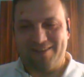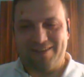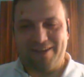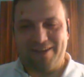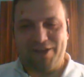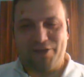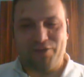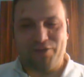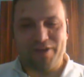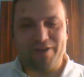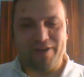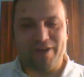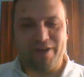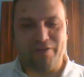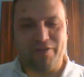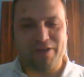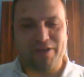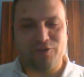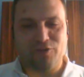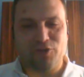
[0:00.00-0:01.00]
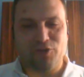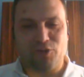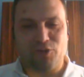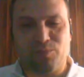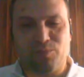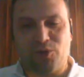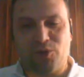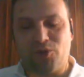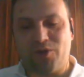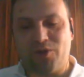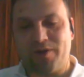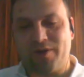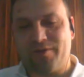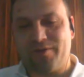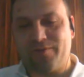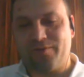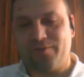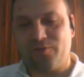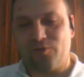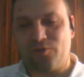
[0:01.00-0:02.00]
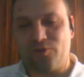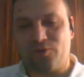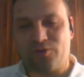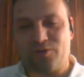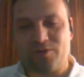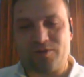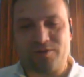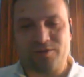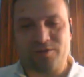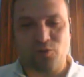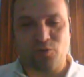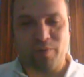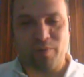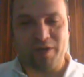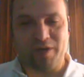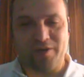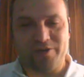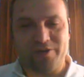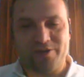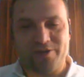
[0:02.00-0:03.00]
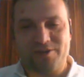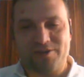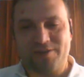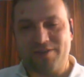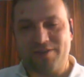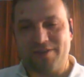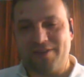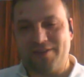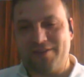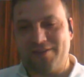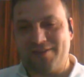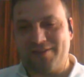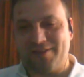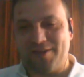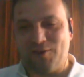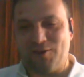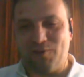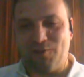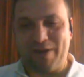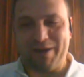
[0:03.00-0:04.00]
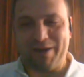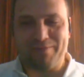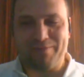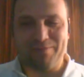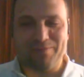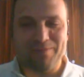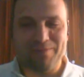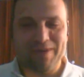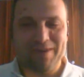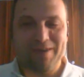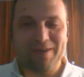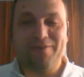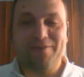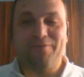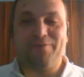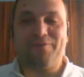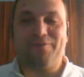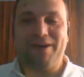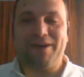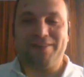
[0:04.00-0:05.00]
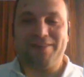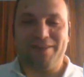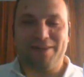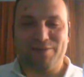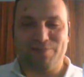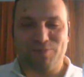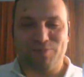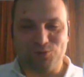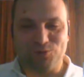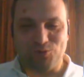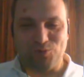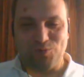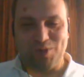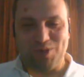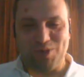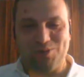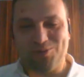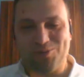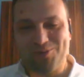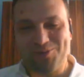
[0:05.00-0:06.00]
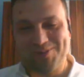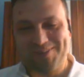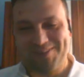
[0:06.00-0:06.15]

I read blog for so many years and now I'm finally able to meet you.